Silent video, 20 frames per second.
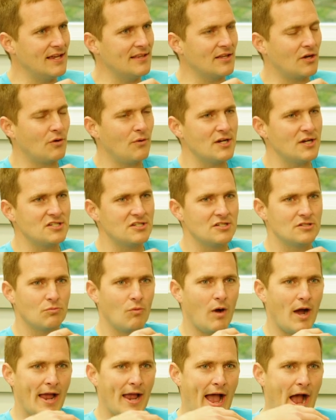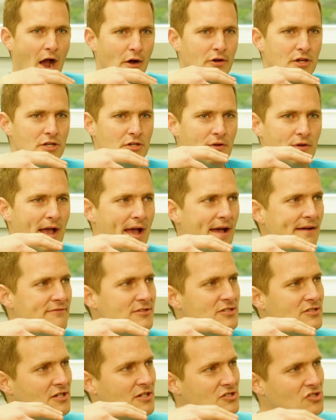And the question is why? How can you have
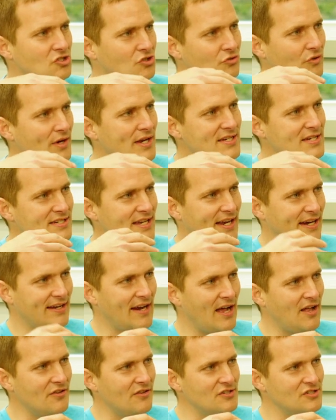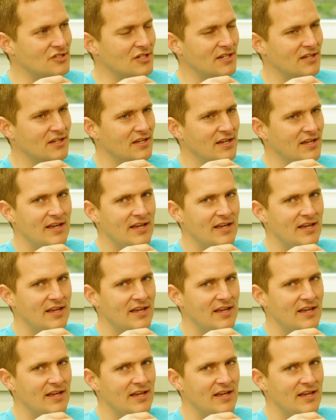such great technology